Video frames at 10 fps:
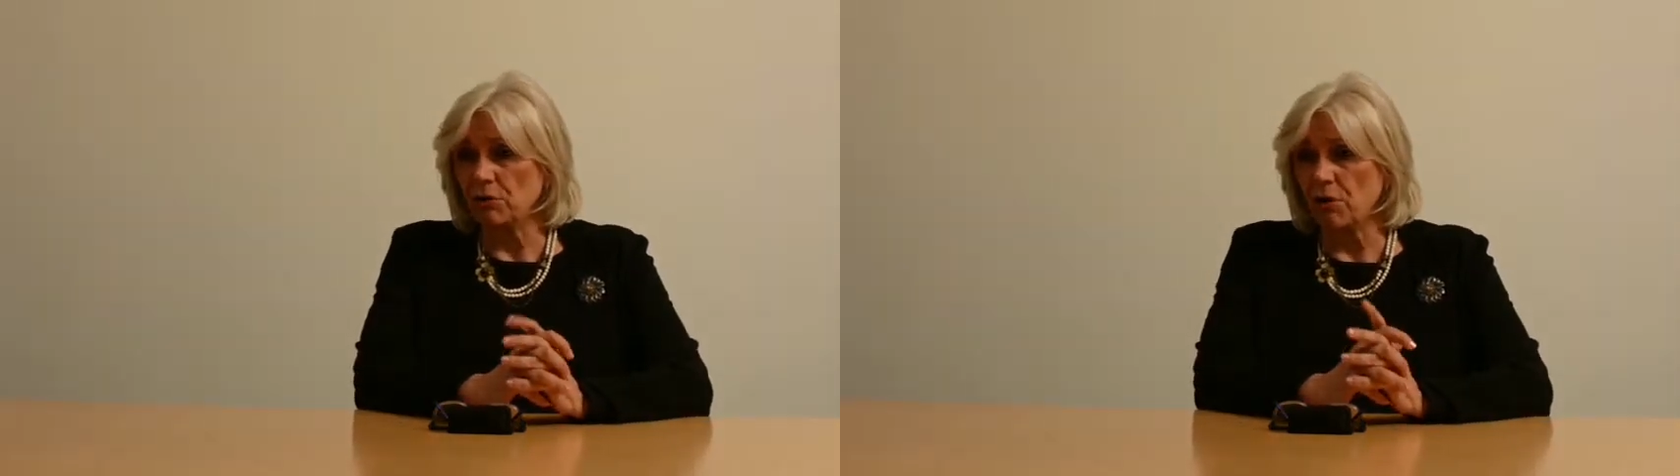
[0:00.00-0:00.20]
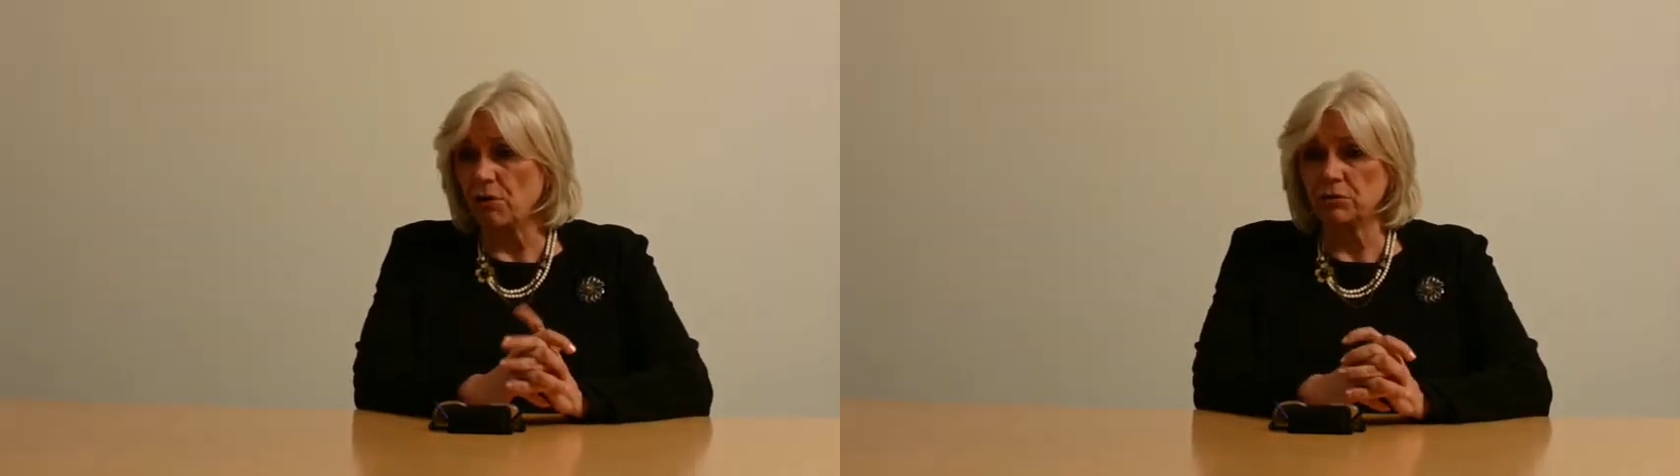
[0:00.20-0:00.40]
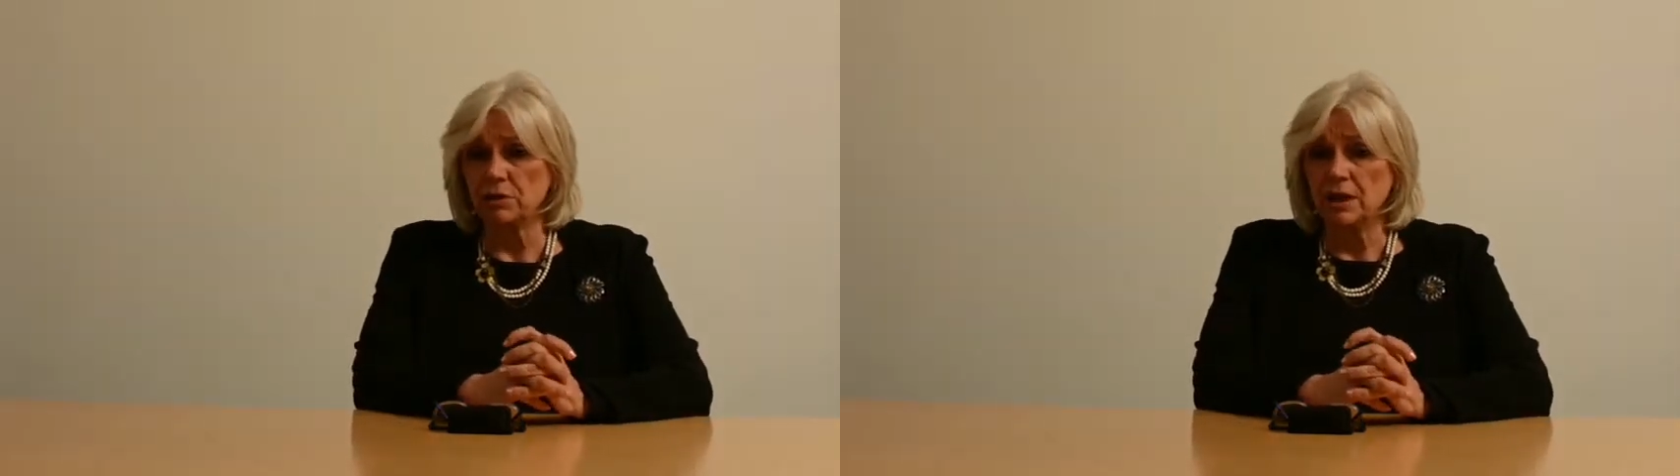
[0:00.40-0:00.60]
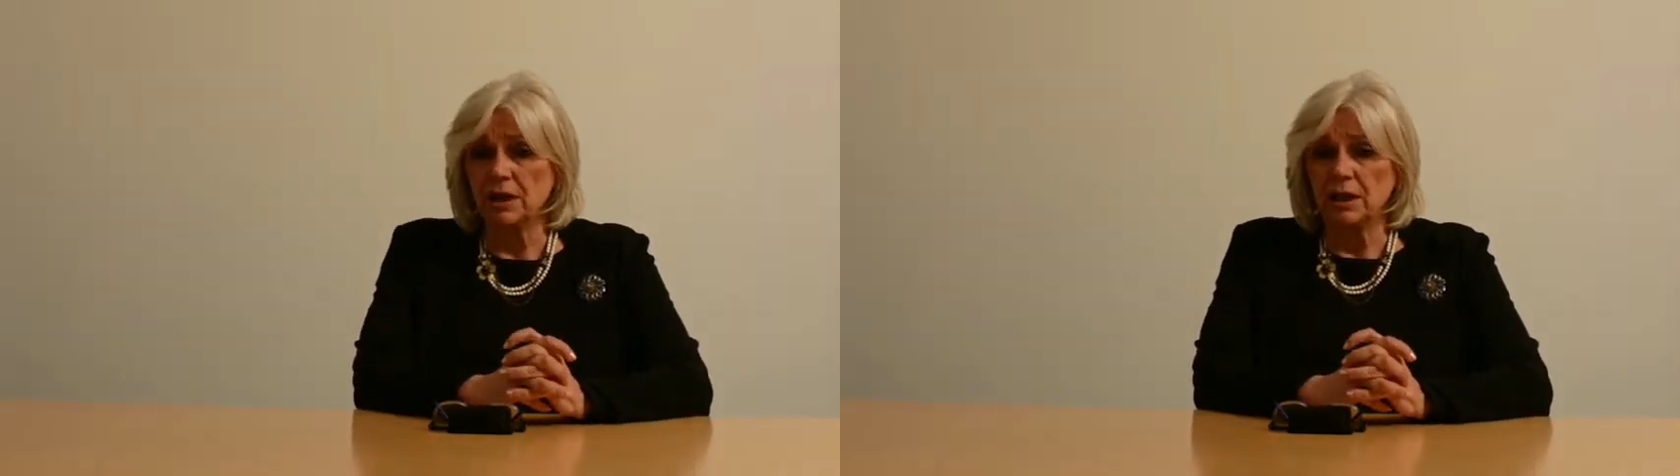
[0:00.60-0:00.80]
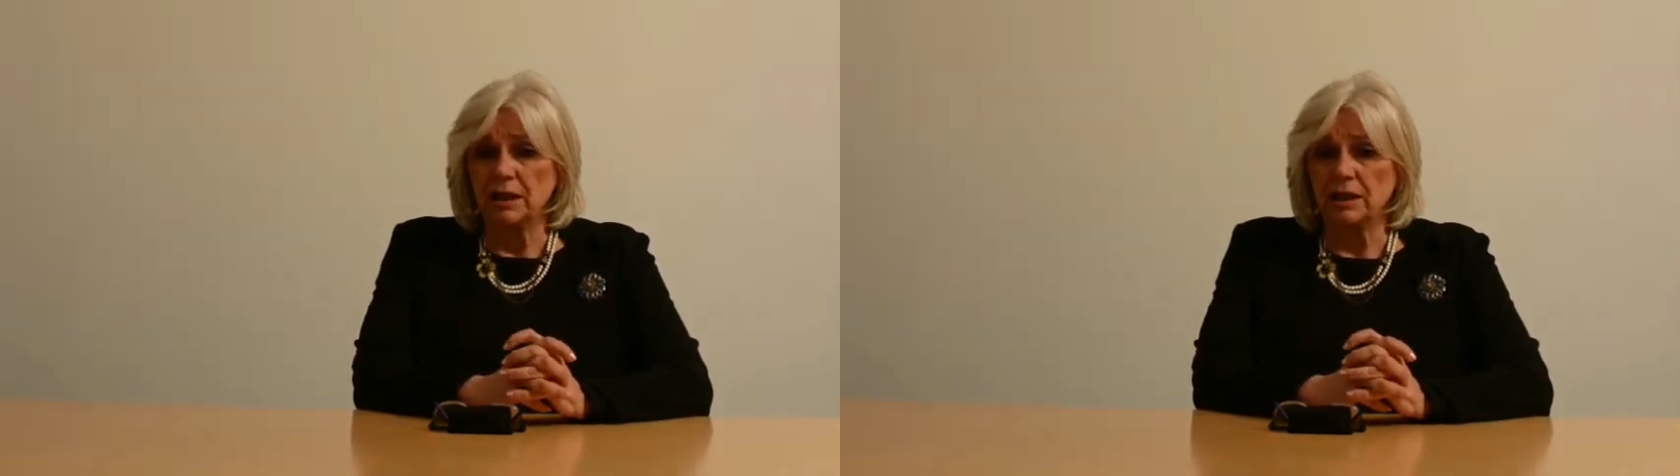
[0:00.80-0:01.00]
hold
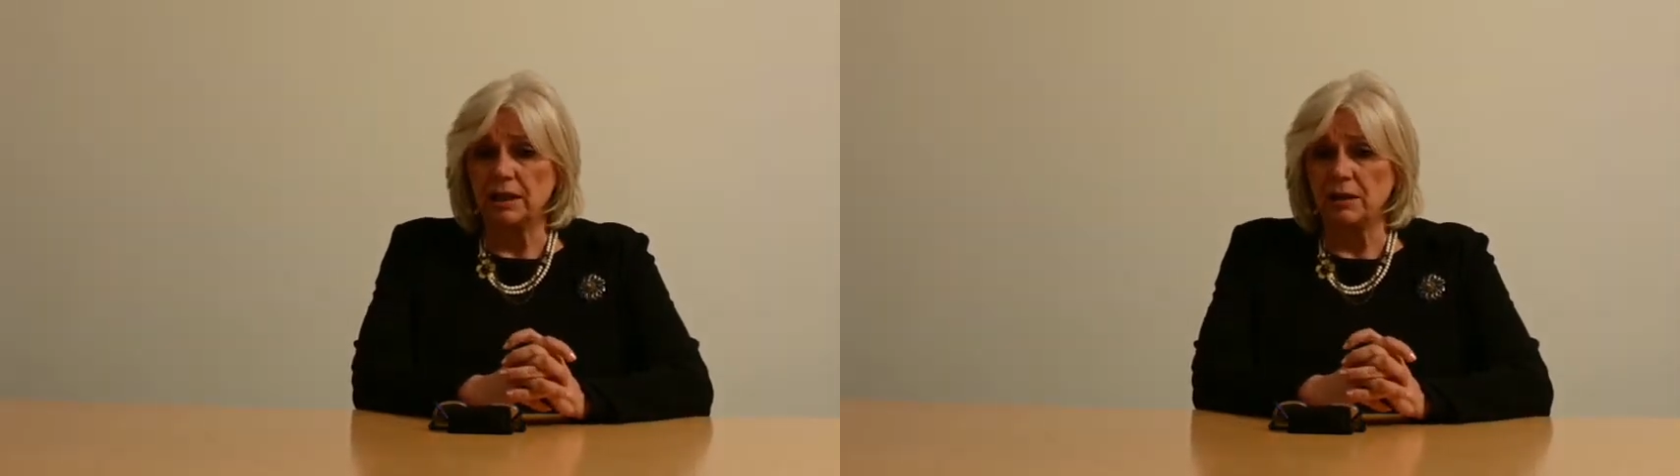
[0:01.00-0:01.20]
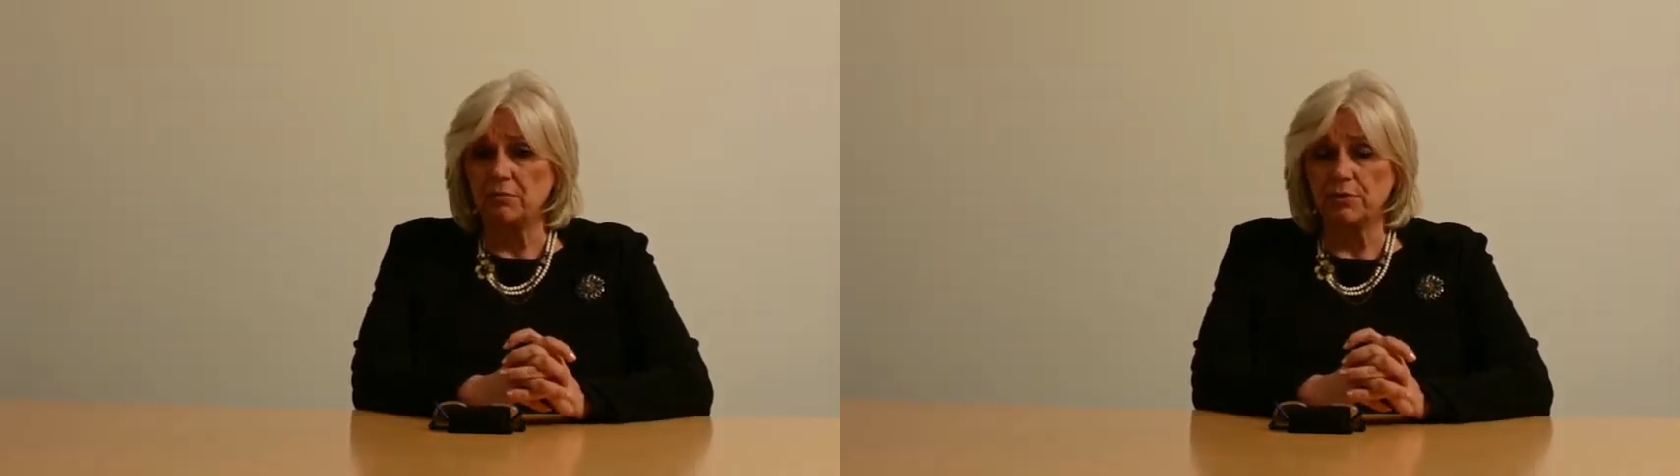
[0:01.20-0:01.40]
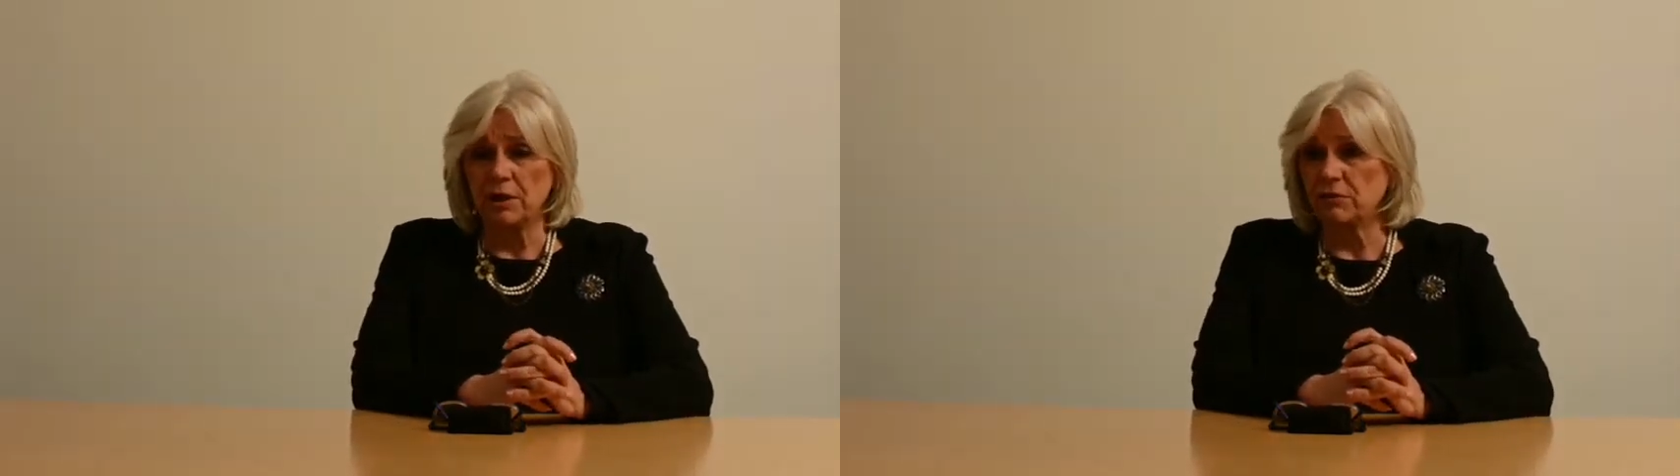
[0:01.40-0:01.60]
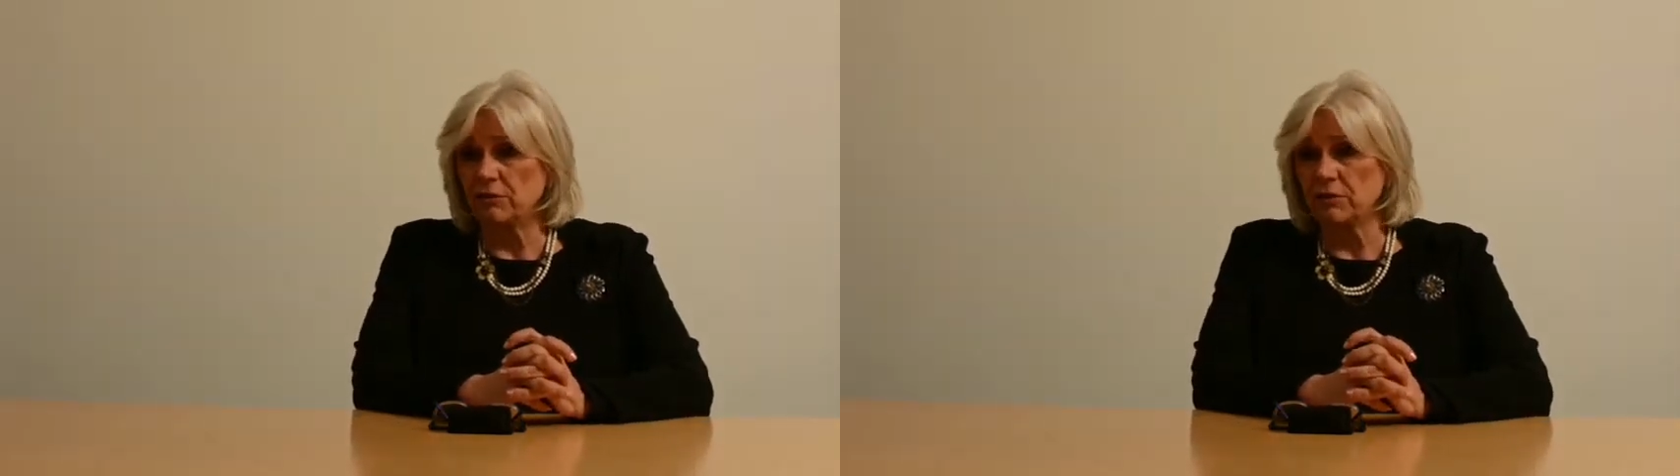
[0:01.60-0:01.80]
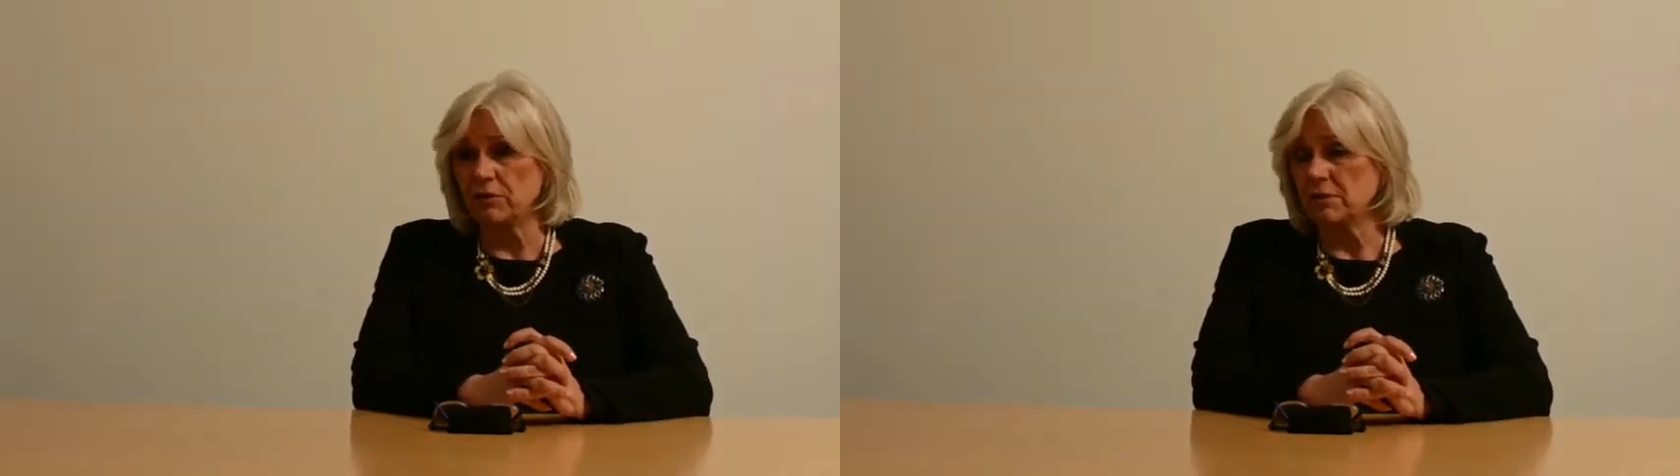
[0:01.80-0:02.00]
their breath
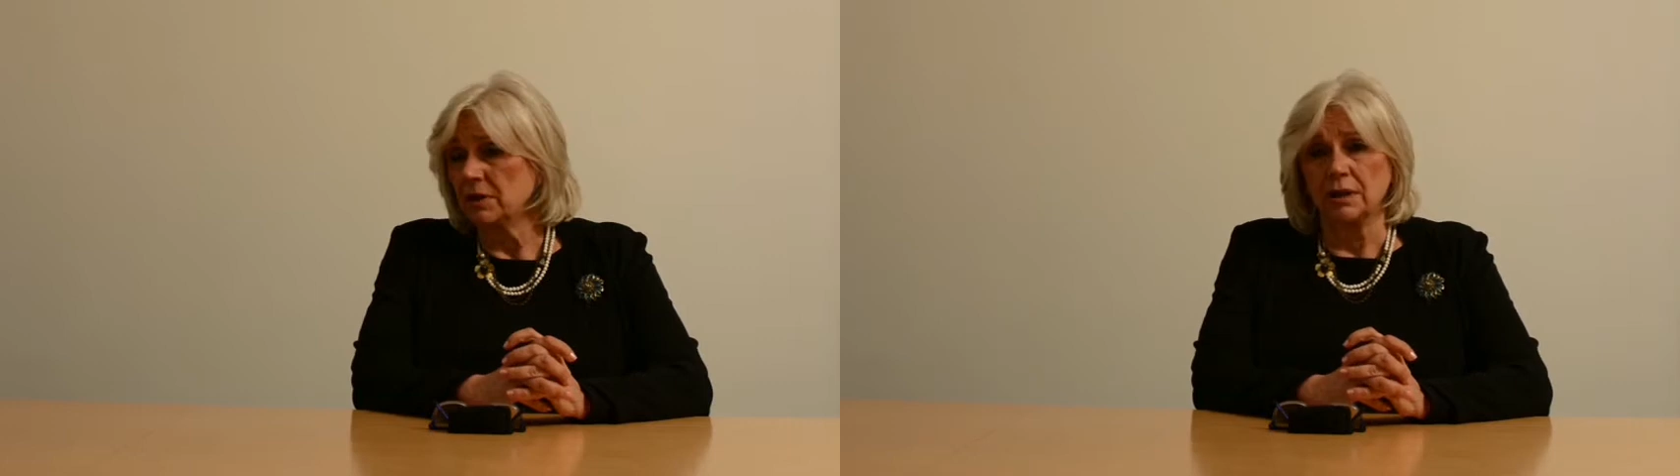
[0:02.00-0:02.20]
for